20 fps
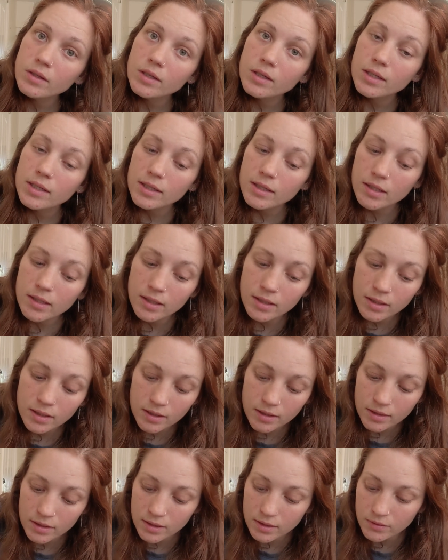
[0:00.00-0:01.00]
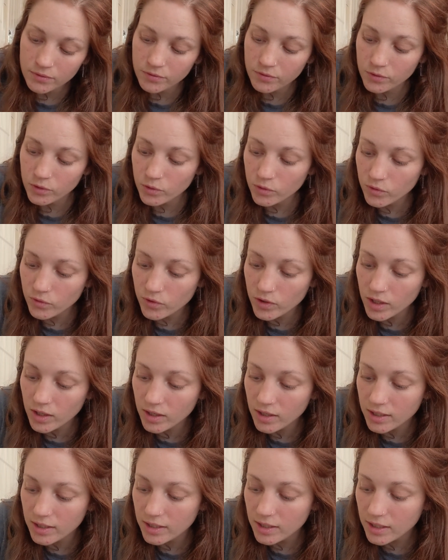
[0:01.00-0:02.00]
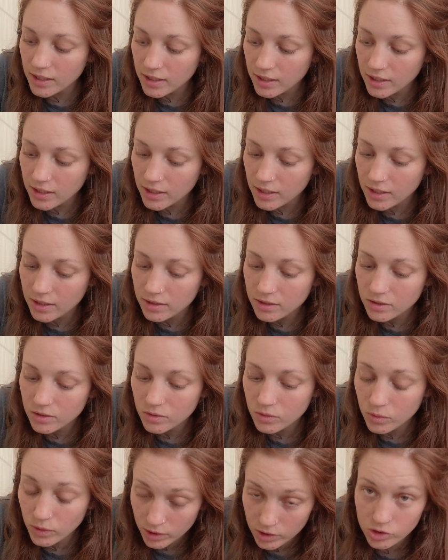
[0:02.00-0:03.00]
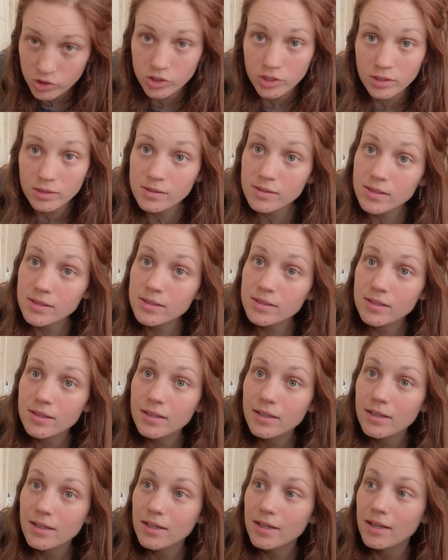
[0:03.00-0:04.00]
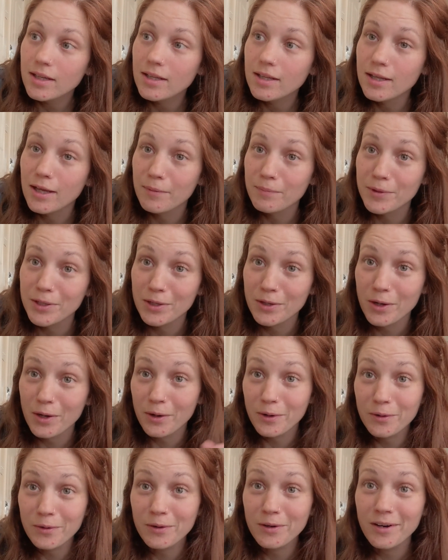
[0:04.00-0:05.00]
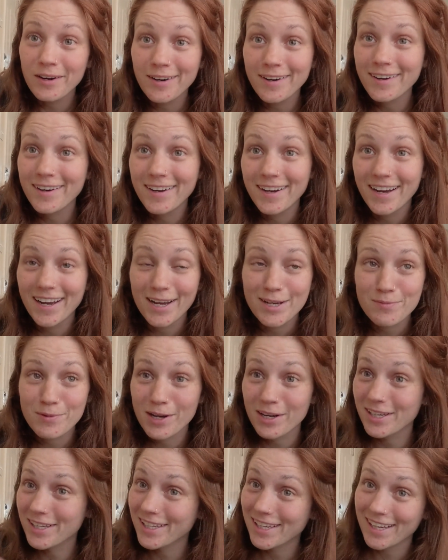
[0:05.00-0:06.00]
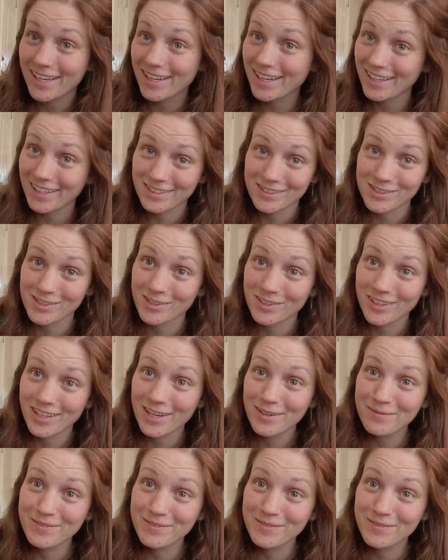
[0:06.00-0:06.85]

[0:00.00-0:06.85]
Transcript: If you've got any questions, let me know. I probably can't answer them.